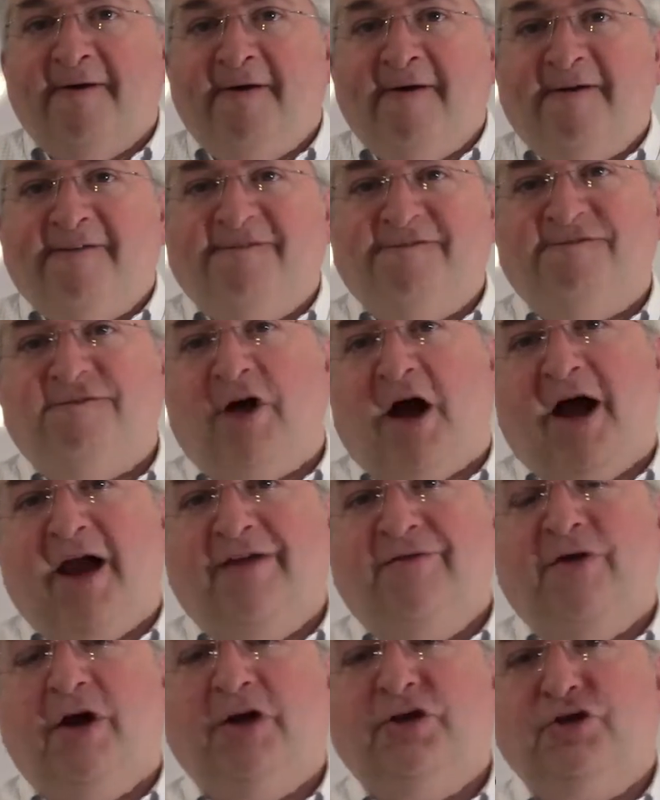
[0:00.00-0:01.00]

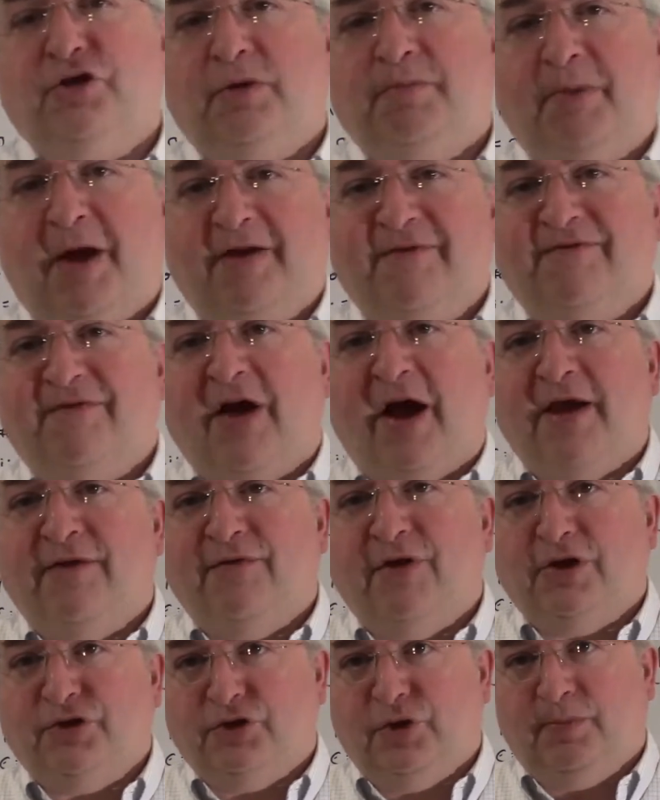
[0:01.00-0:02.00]
500 by
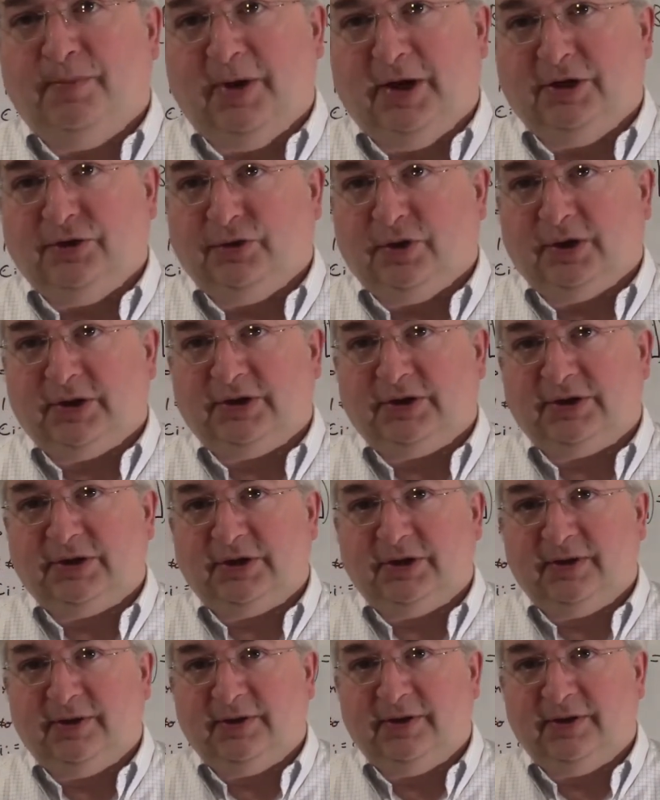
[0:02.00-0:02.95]
500 matrix.